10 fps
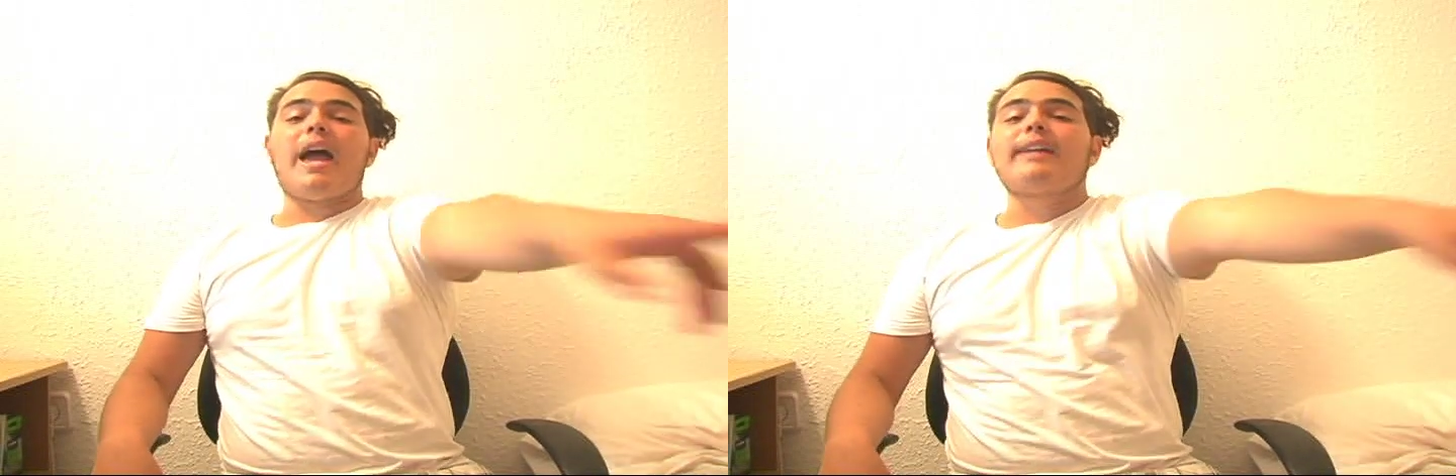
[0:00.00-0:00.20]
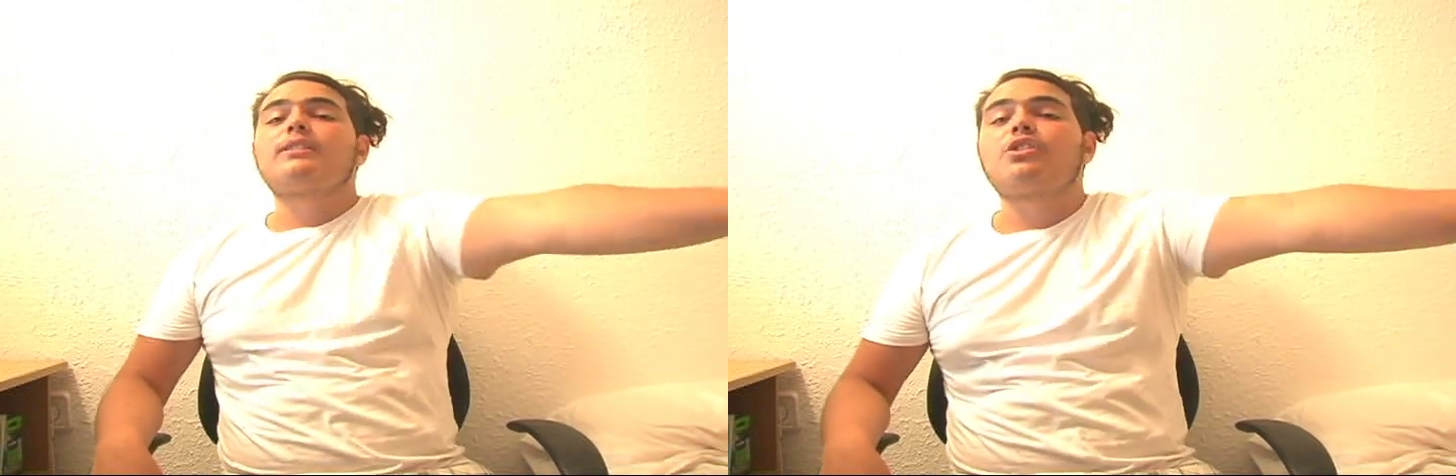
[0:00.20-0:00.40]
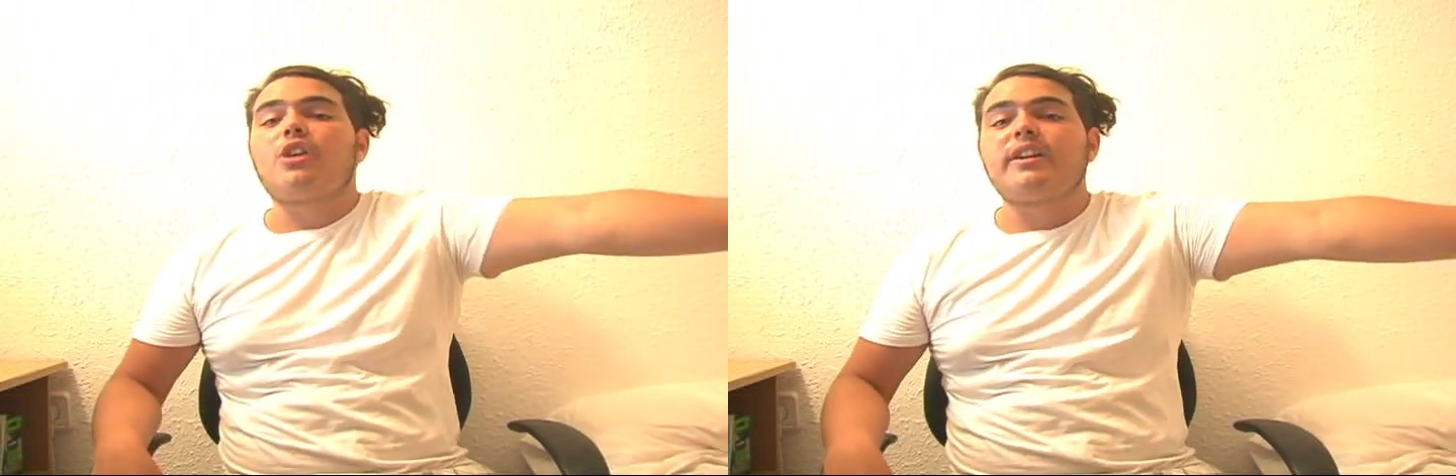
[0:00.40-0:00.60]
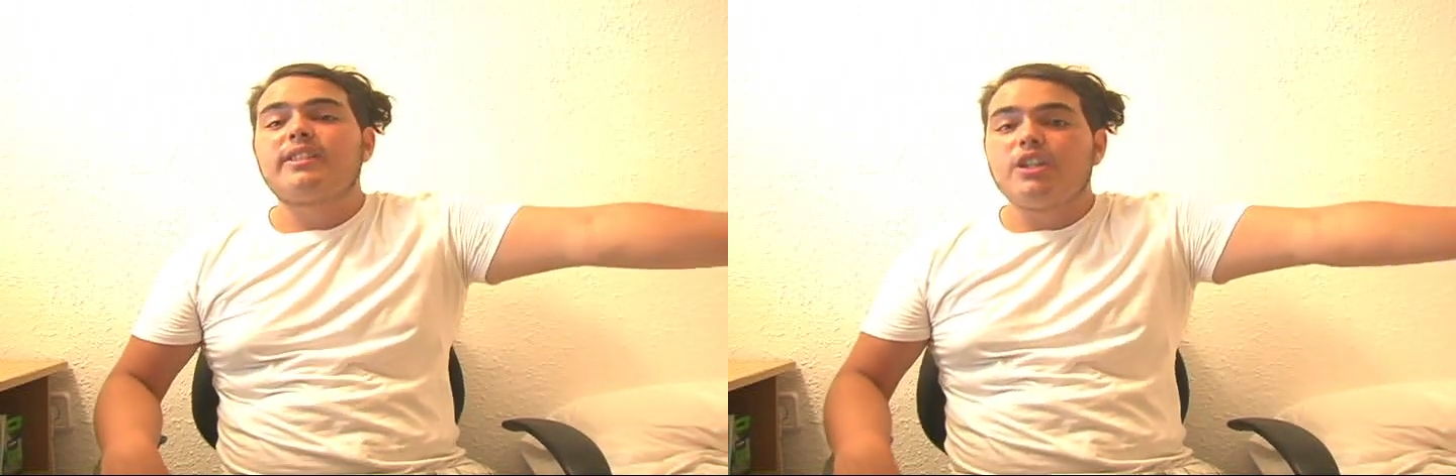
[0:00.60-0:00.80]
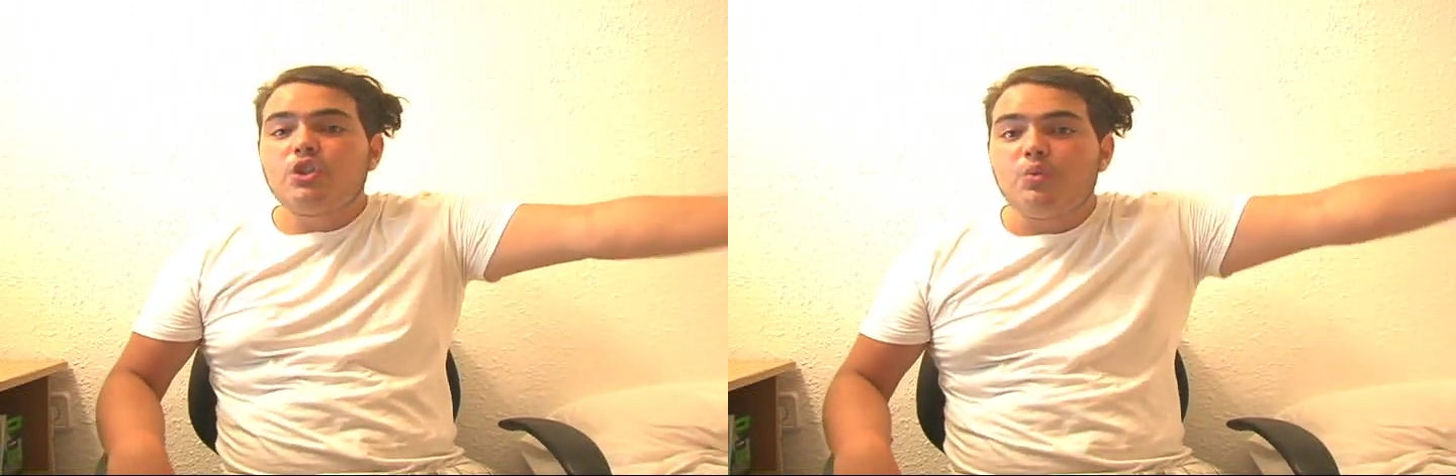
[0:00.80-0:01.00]
asks
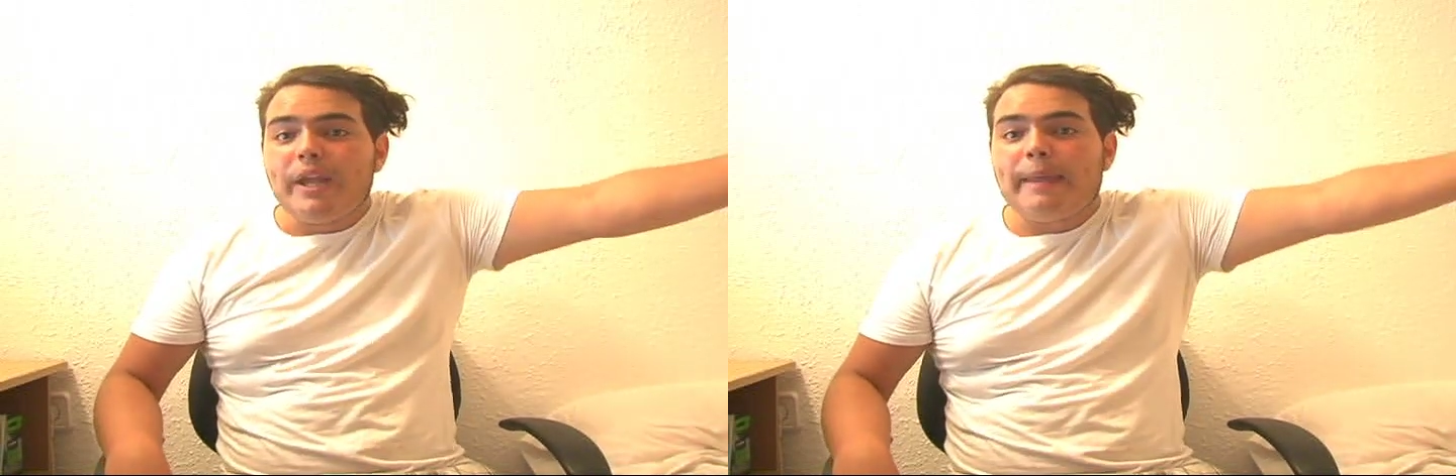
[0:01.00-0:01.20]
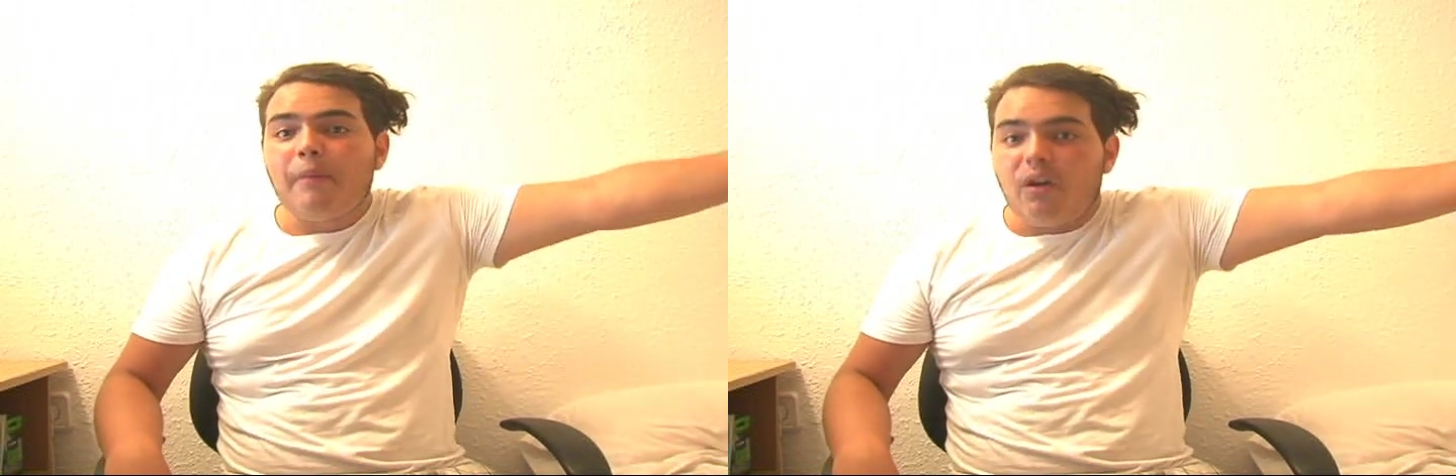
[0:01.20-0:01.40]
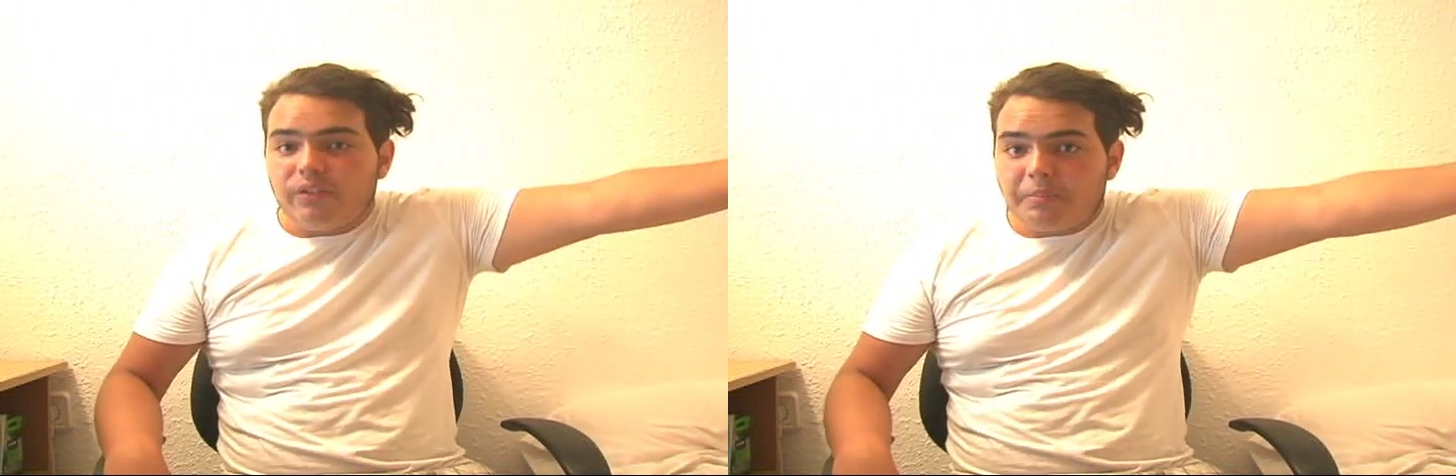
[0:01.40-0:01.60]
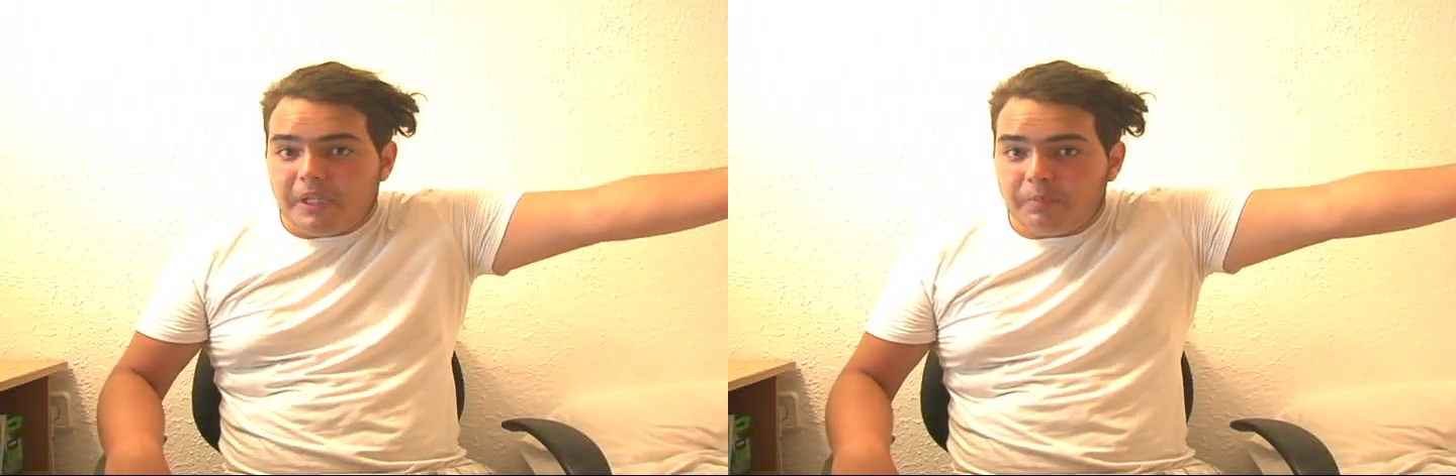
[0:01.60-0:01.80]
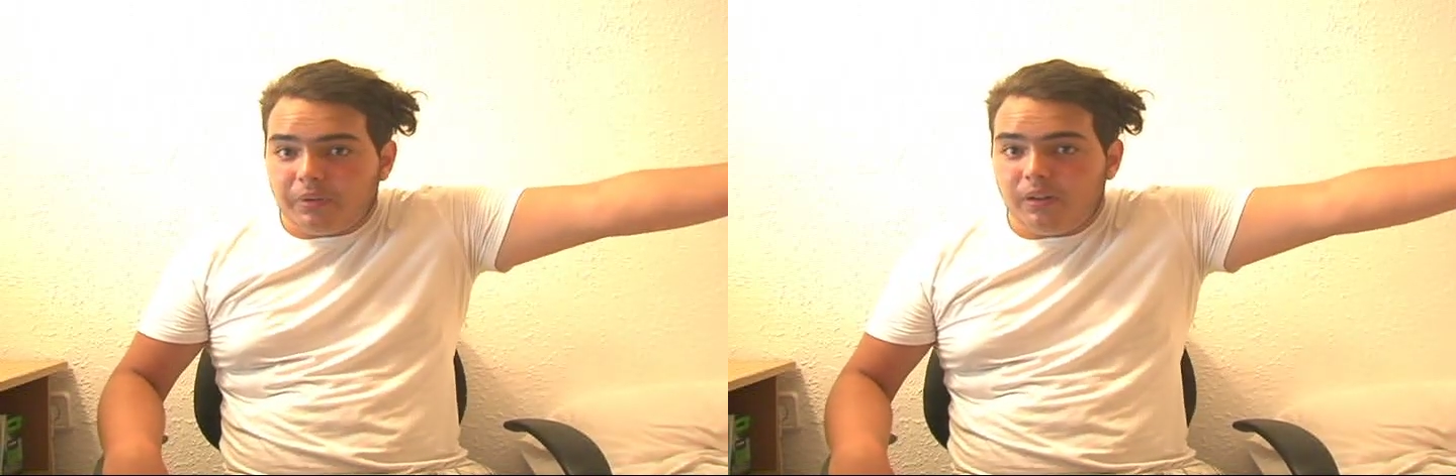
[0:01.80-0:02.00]
Tarzan to name all the
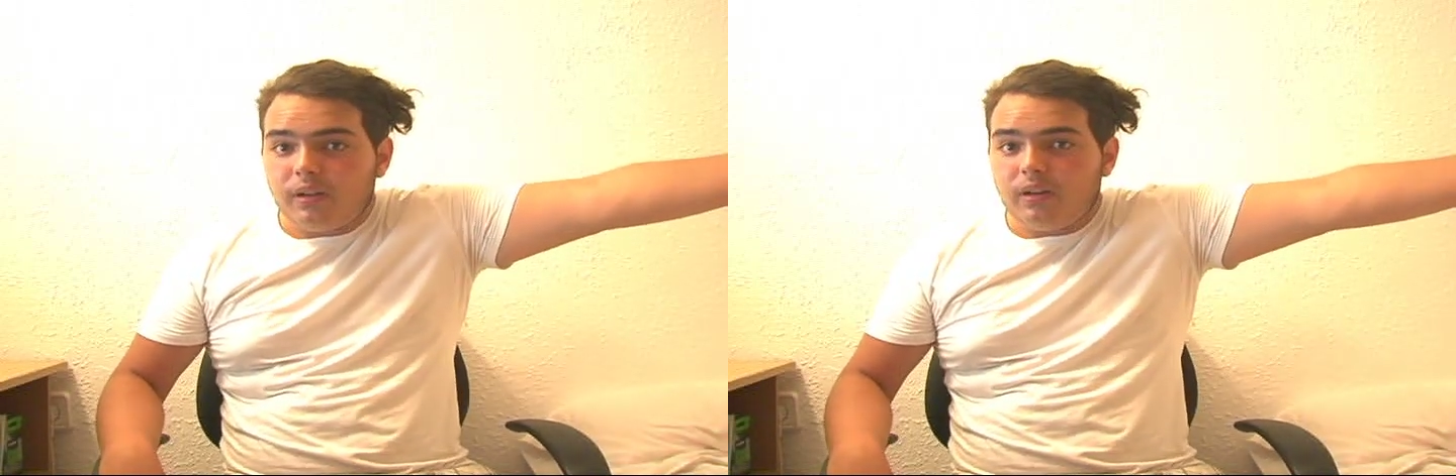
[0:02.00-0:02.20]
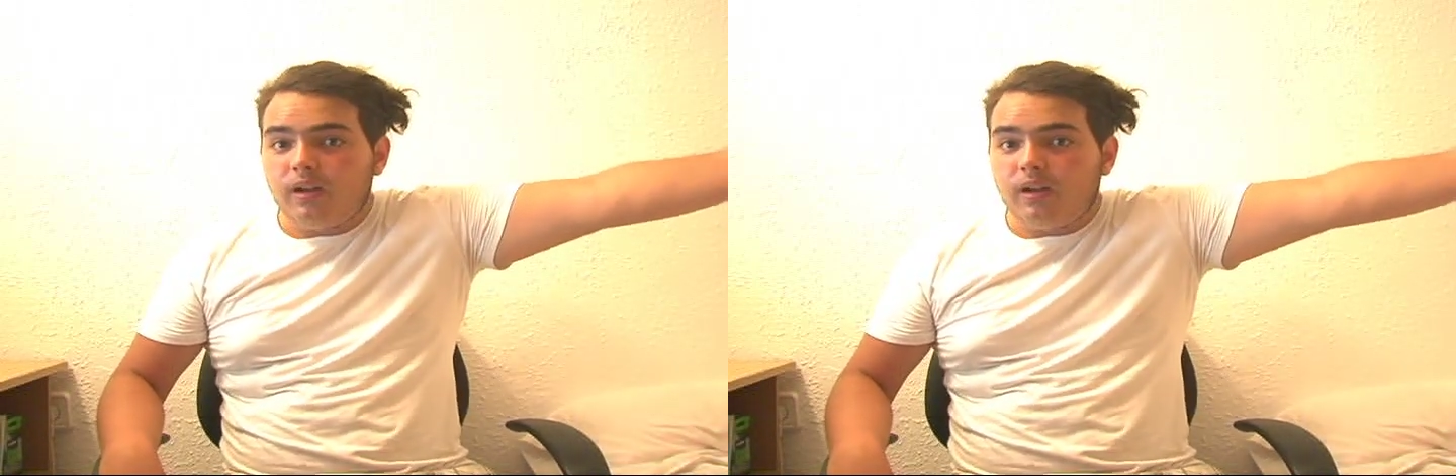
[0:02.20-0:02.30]
people